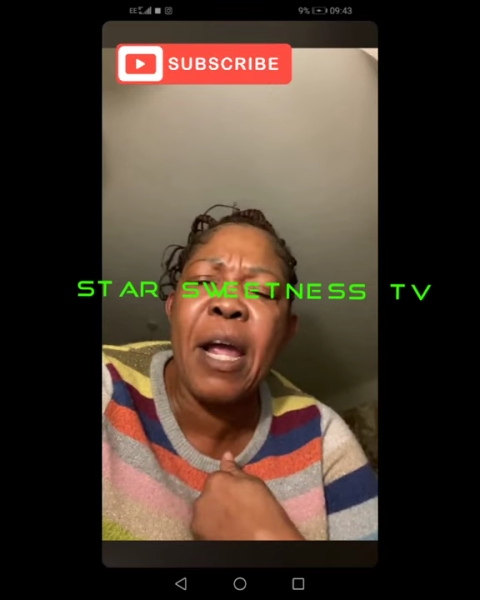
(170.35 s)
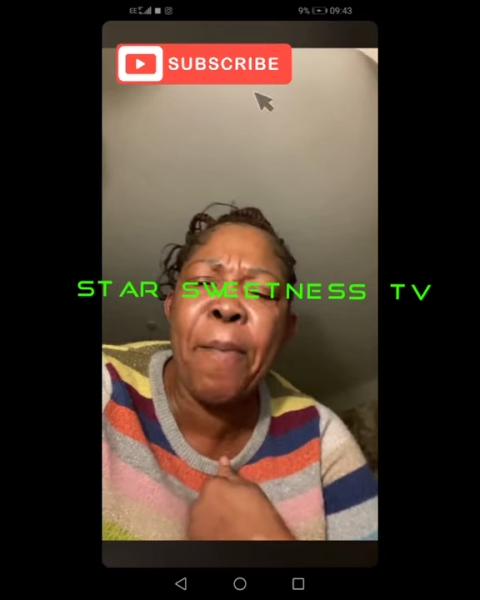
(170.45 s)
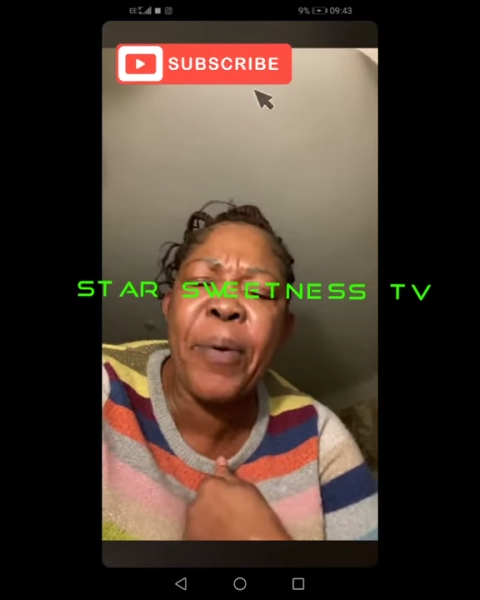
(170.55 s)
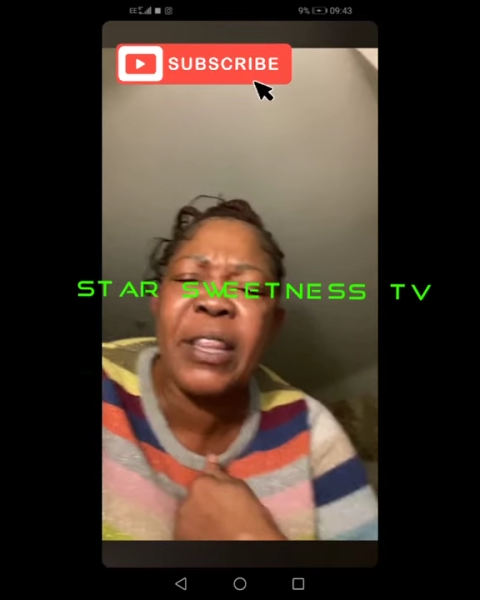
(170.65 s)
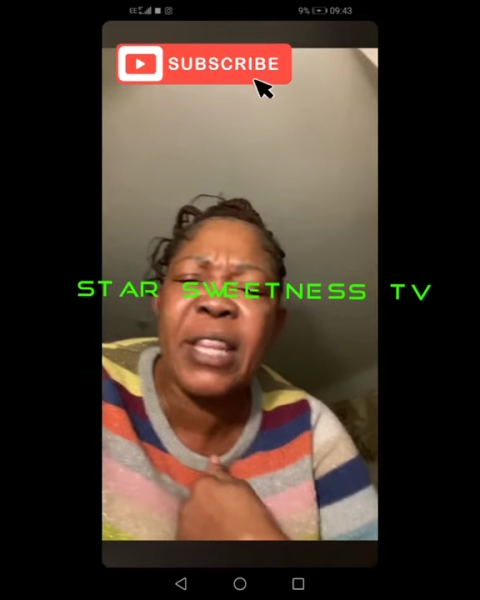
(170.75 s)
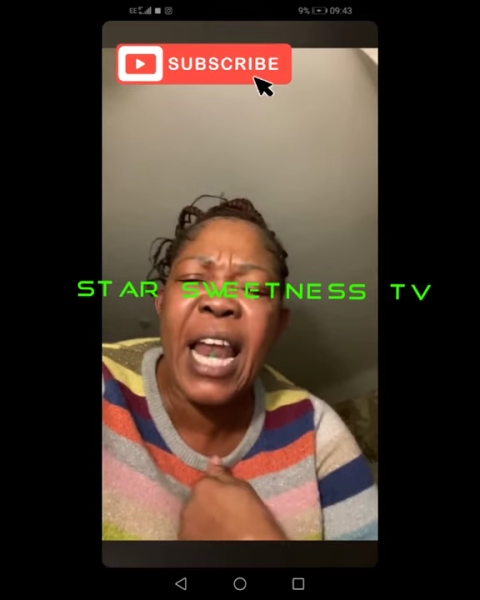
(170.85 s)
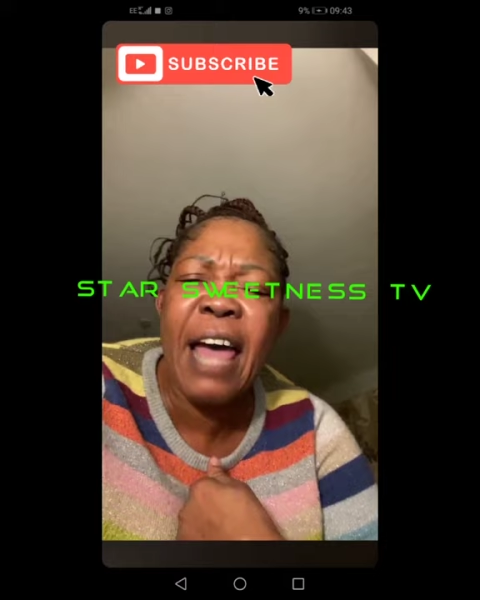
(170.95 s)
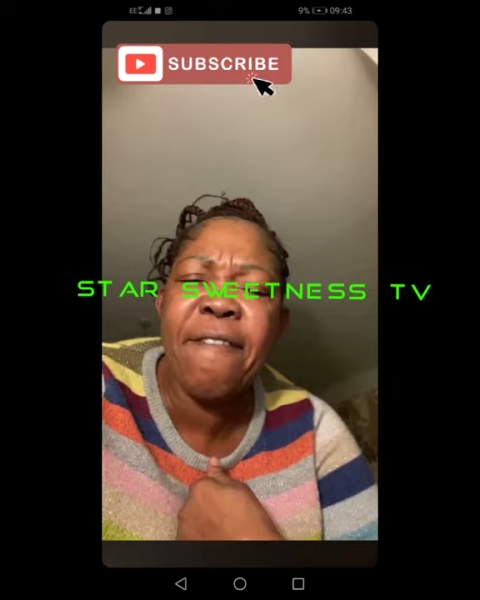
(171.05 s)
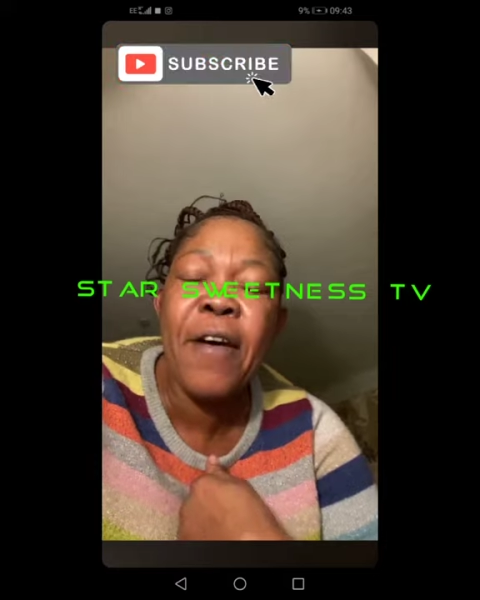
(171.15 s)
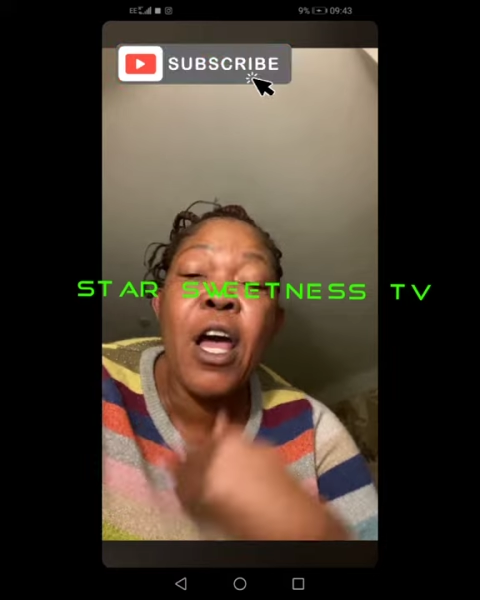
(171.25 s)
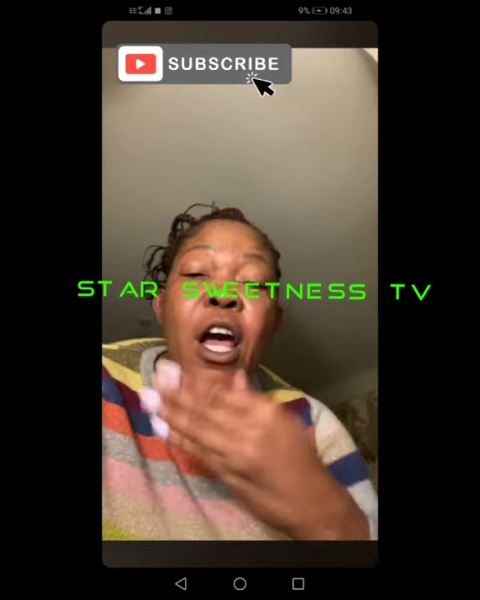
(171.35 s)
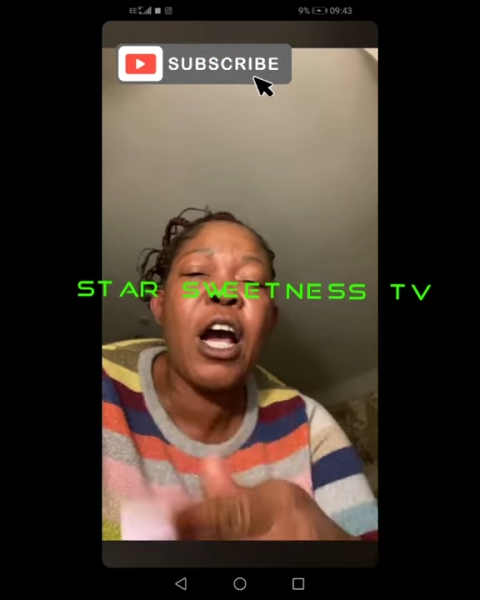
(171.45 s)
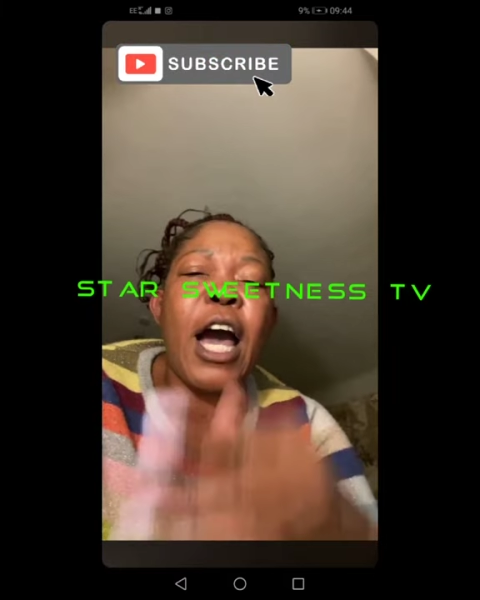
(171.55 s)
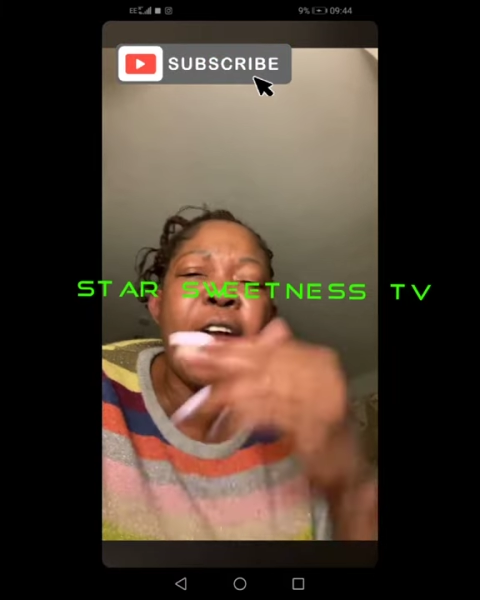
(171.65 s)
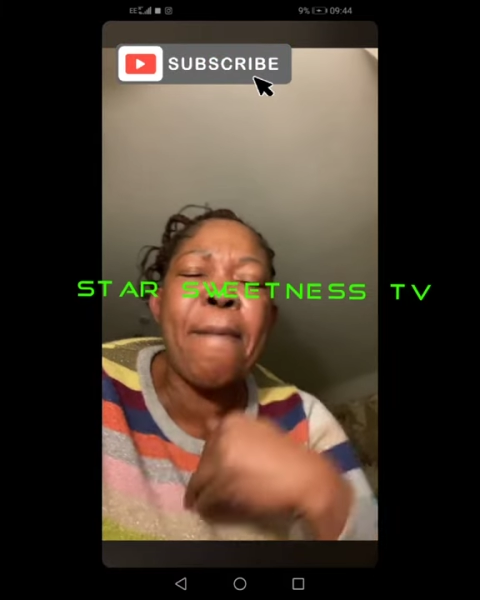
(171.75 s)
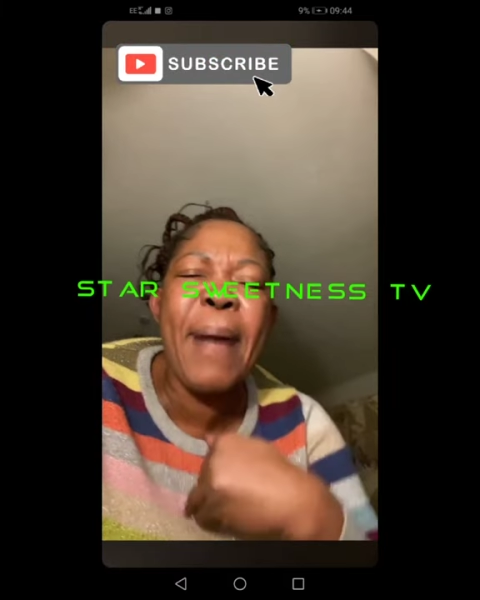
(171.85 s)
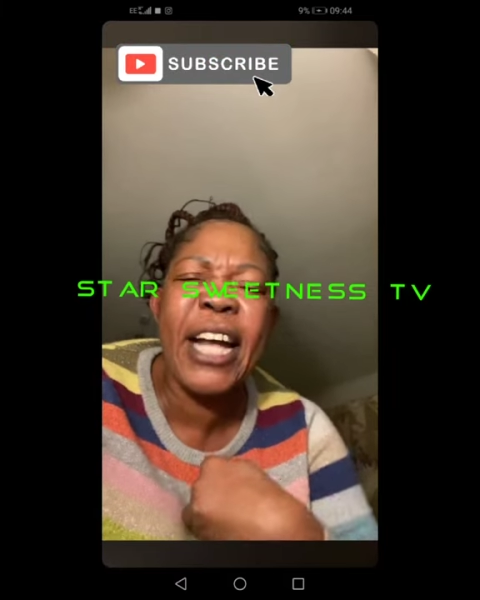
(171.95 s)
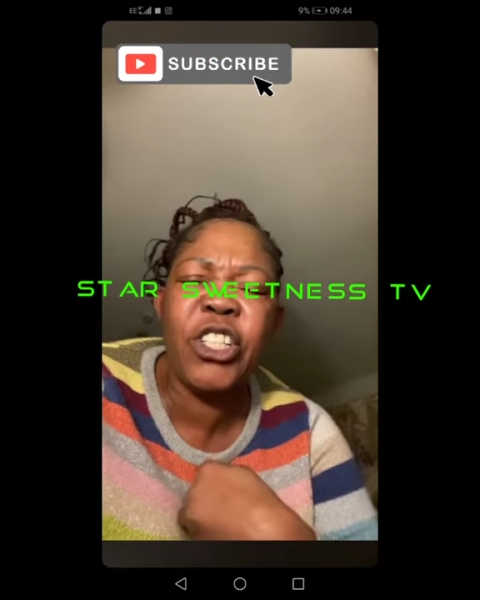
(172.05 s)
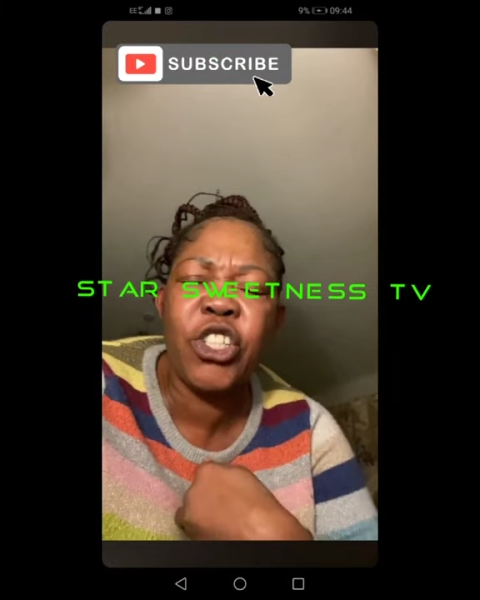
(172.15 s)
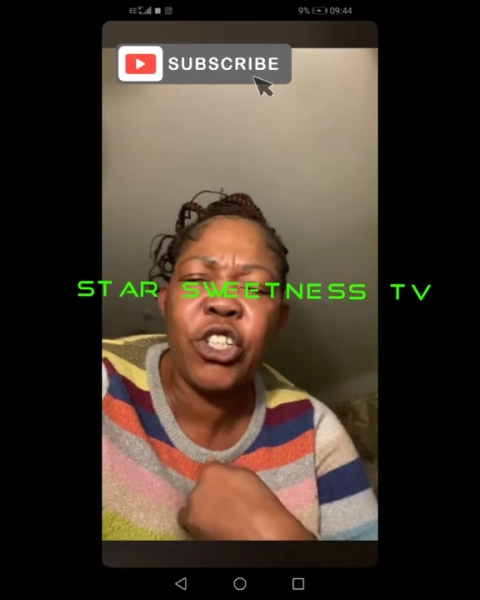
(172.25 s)
impress live. God am
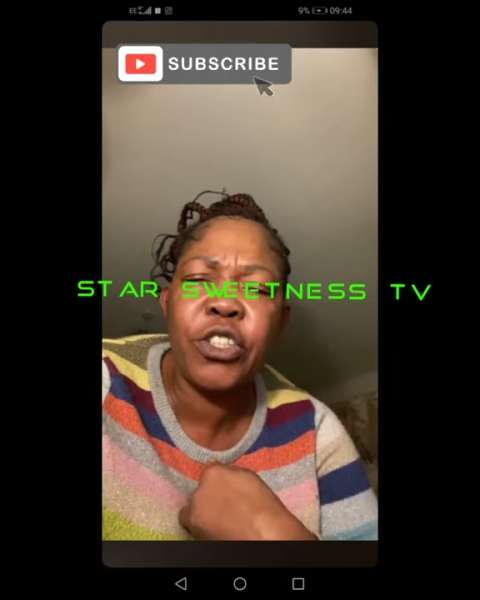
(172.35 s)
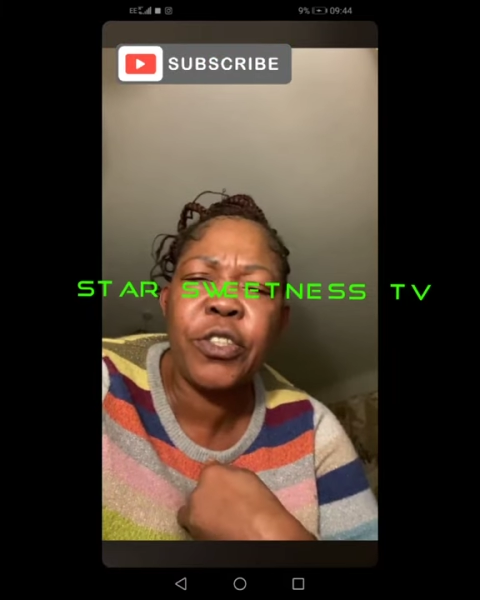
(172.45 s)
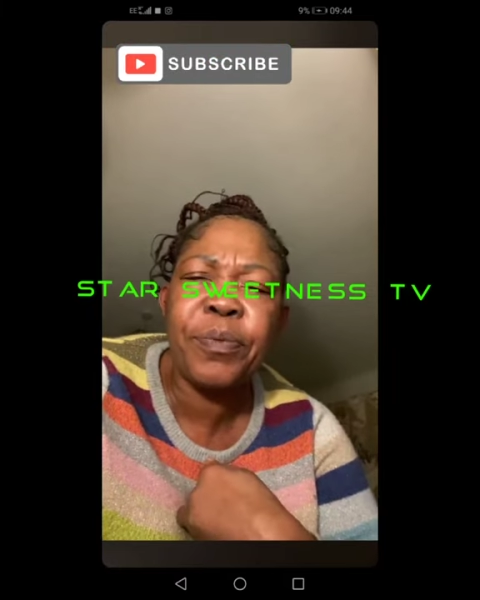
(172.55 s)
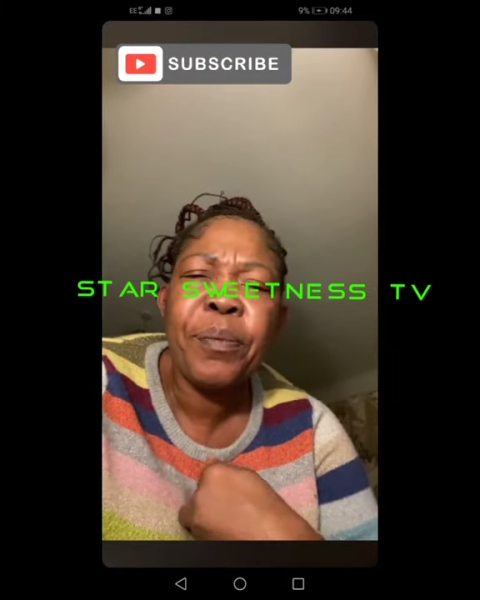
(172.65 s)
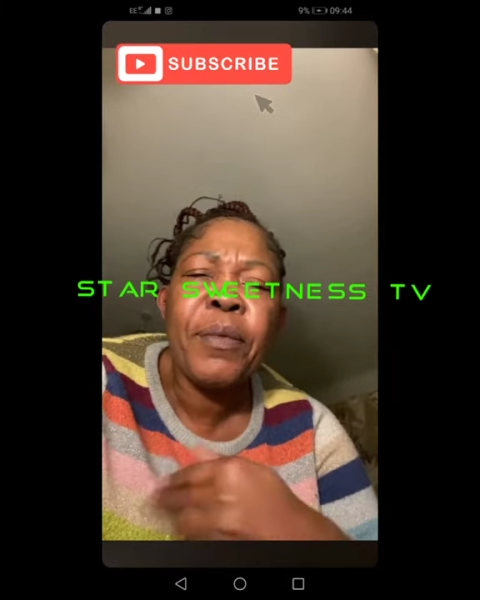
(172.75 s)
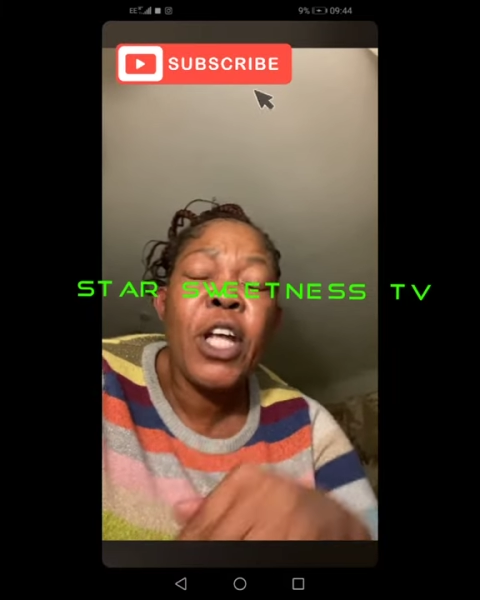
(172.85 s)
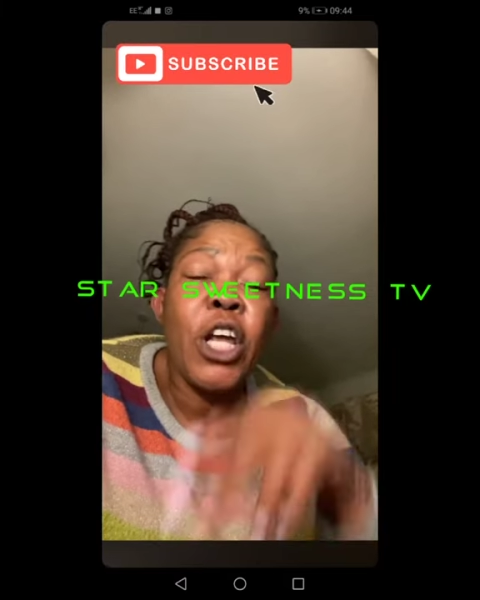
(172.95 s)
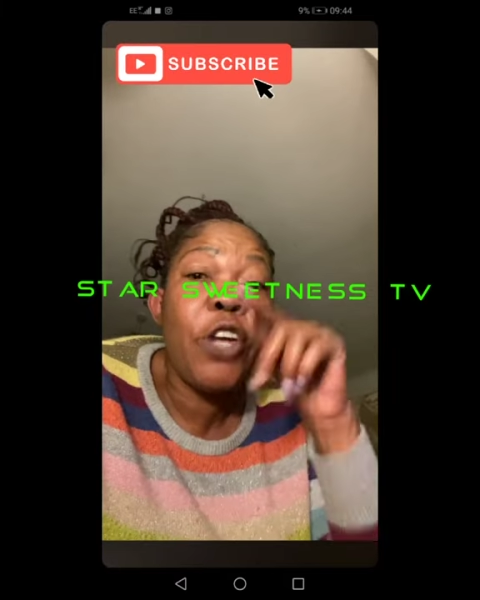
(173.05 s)
my judge.